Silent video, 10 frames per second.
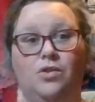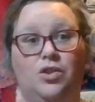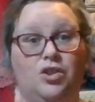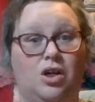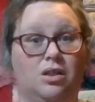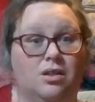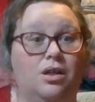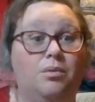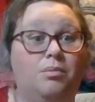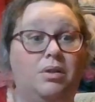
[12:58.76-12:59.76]
shawls,
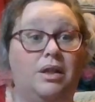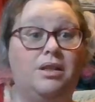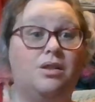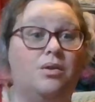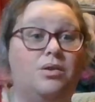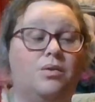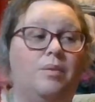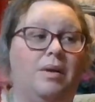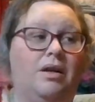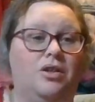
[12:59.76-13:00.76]
please go to
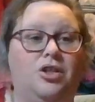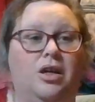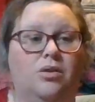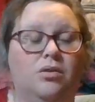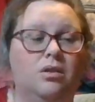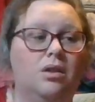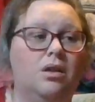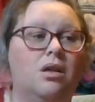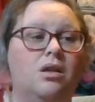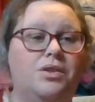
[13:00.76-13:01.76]
Rebecca's channel,
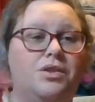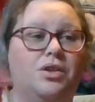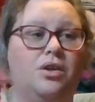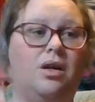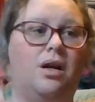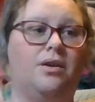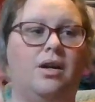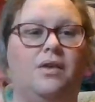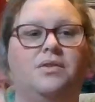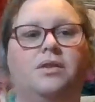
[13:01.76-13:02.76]
Suricata
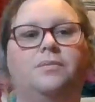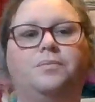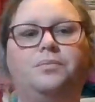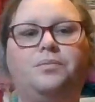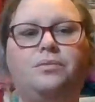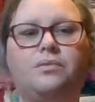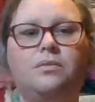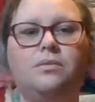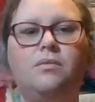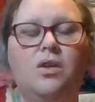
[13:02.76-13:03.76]
Crafts.
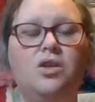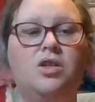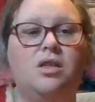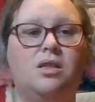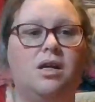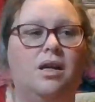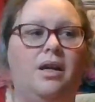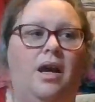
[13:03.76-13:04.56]
She's done